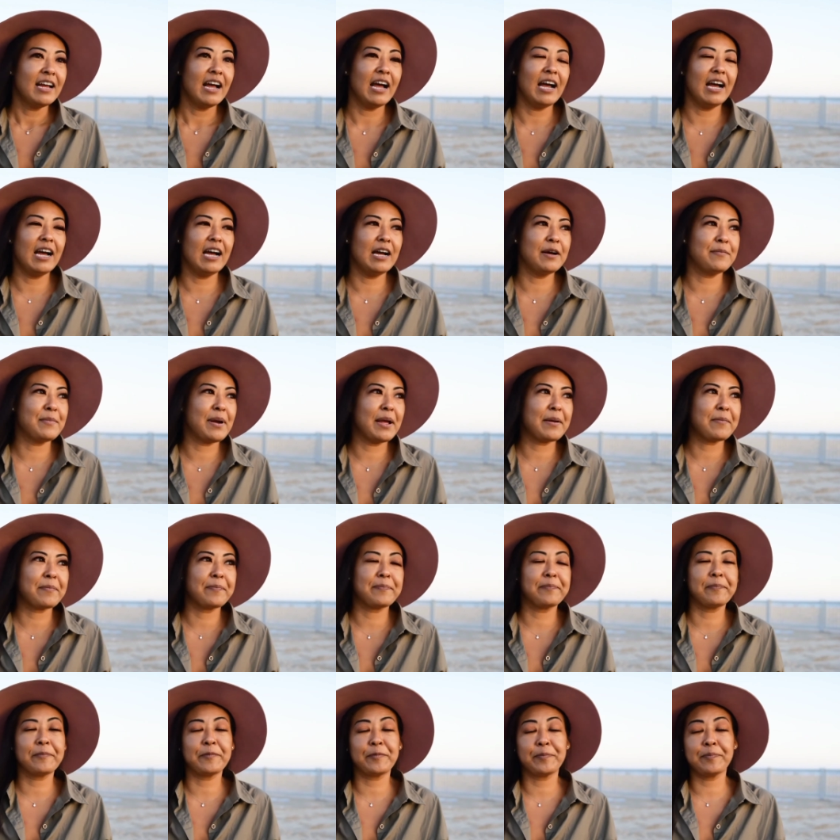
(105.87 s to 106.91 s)
My
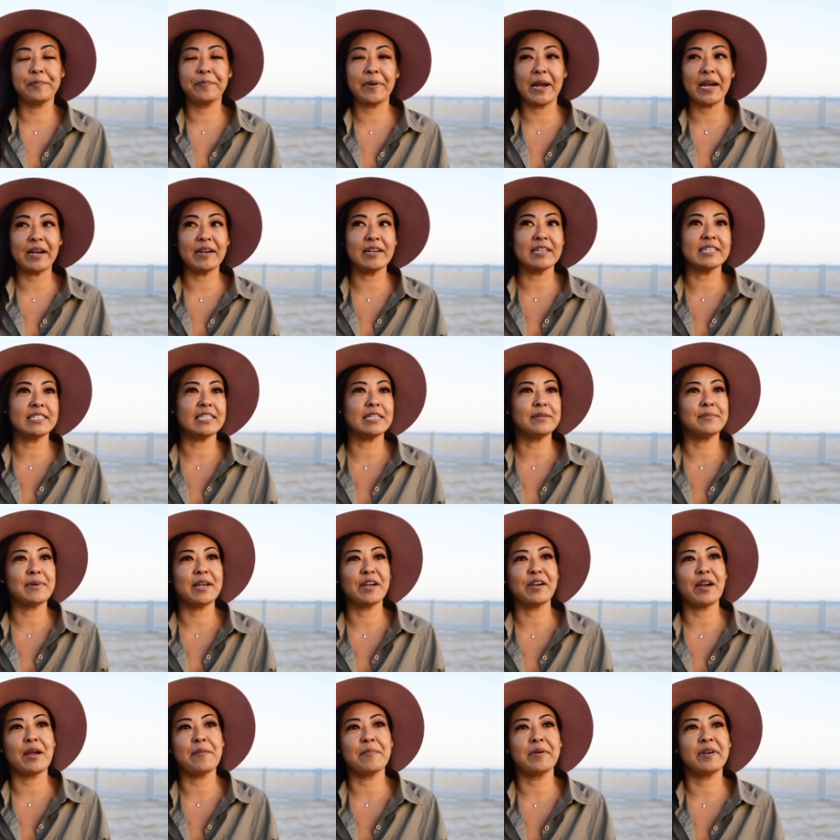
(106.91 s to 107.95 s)
parents and
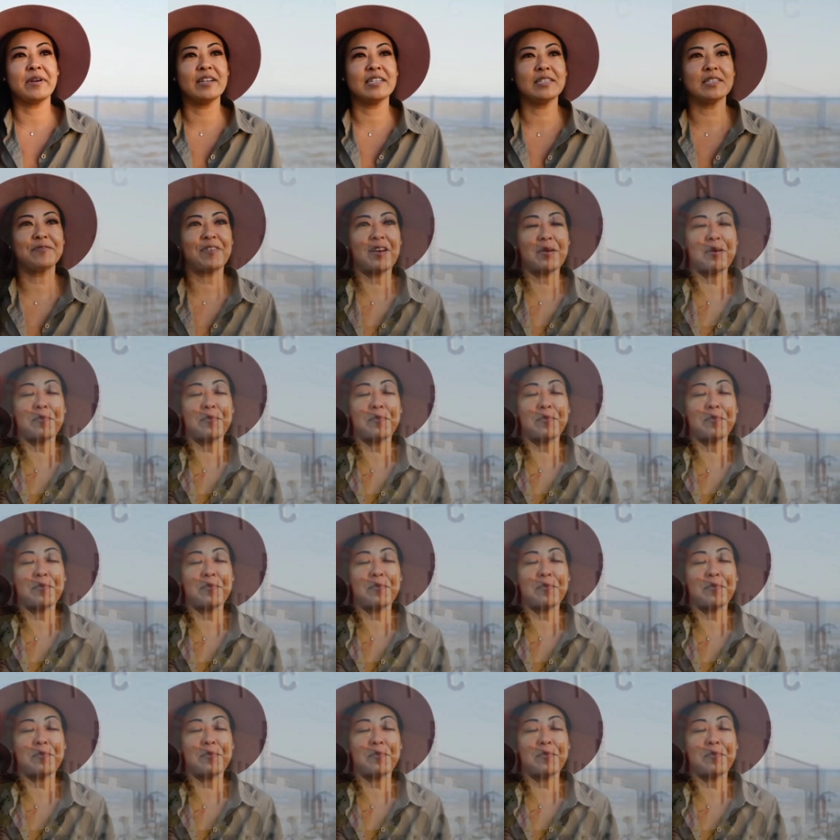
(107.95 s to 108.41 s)
my grandparents